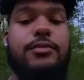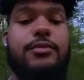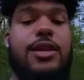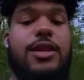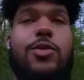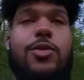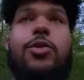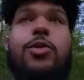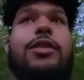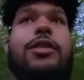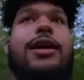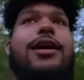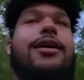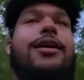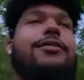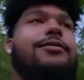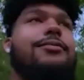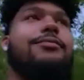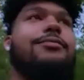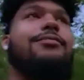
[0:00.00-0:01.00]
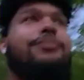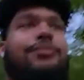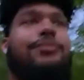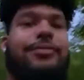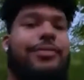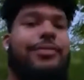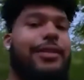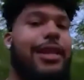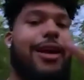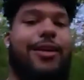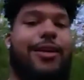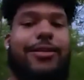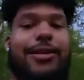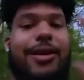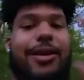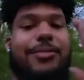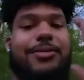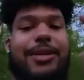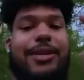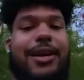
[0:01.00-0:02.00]
Well, they're, you know what
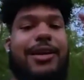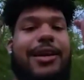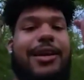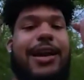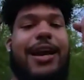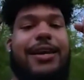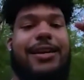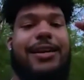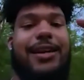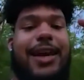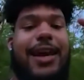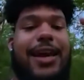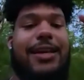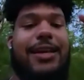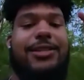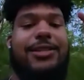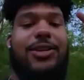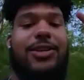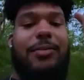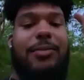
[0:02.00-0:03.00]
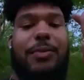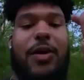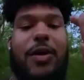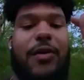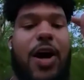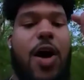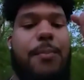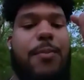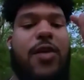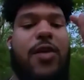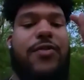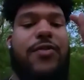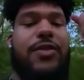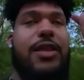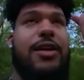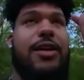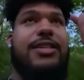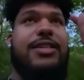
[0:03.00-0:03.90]
I'm saying, hand in hand. So both of their